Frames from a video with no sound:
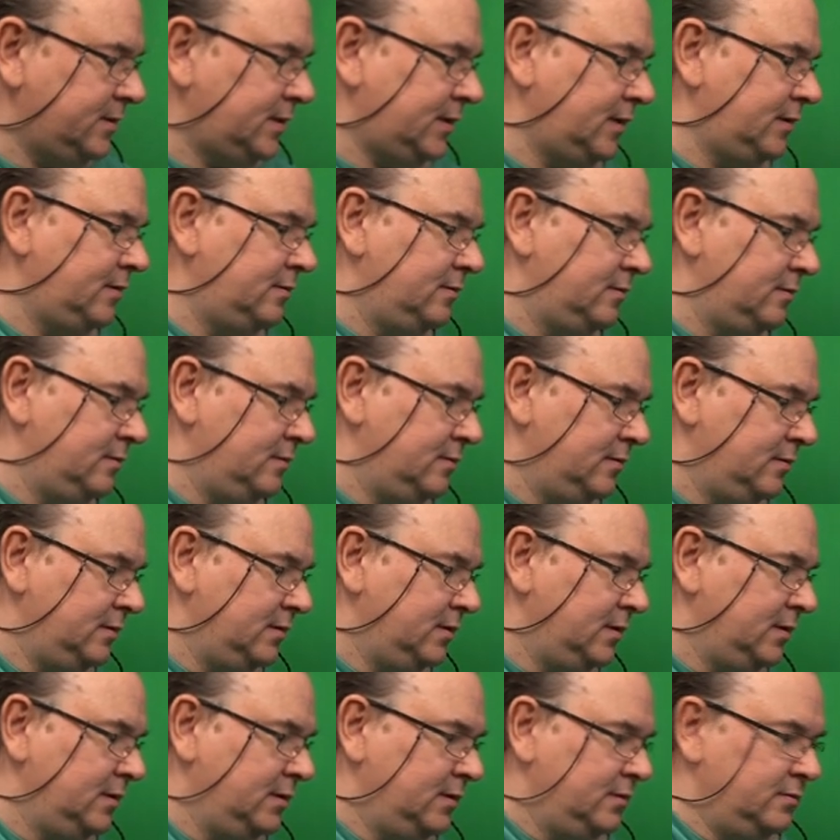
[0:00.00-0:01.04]
I
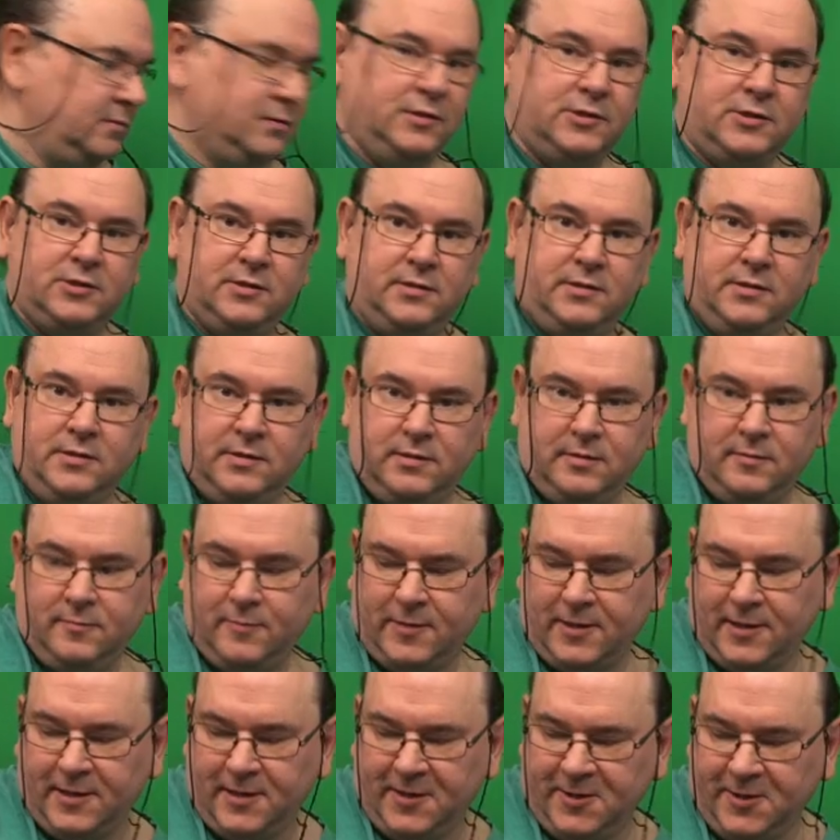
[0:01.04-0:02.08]
initially did when
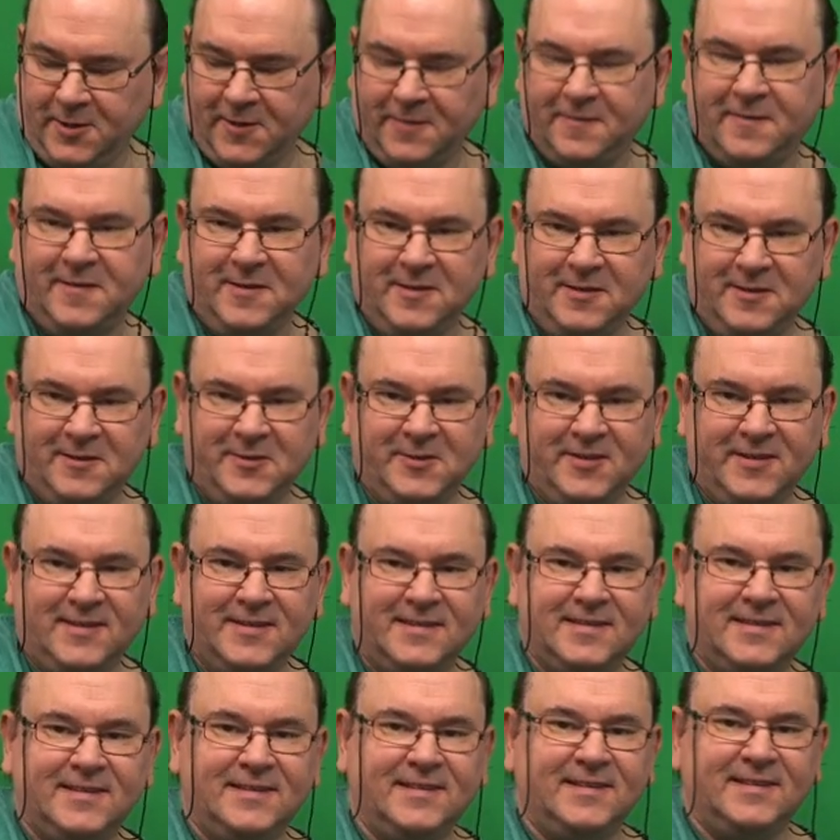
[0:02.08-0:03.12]
I got the unit
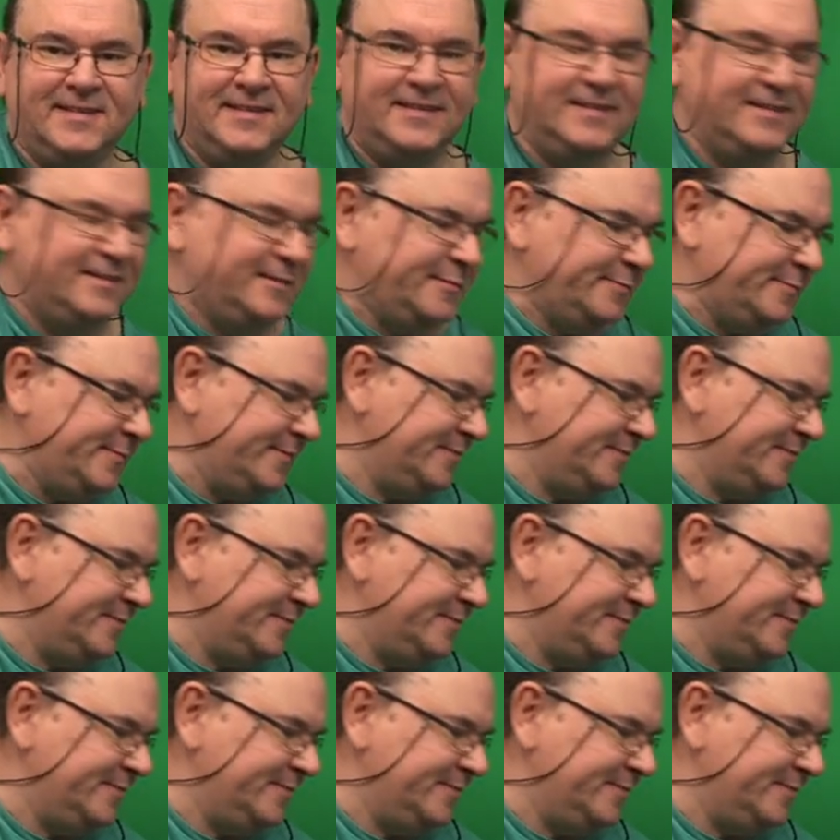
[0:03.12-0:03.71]
and uh,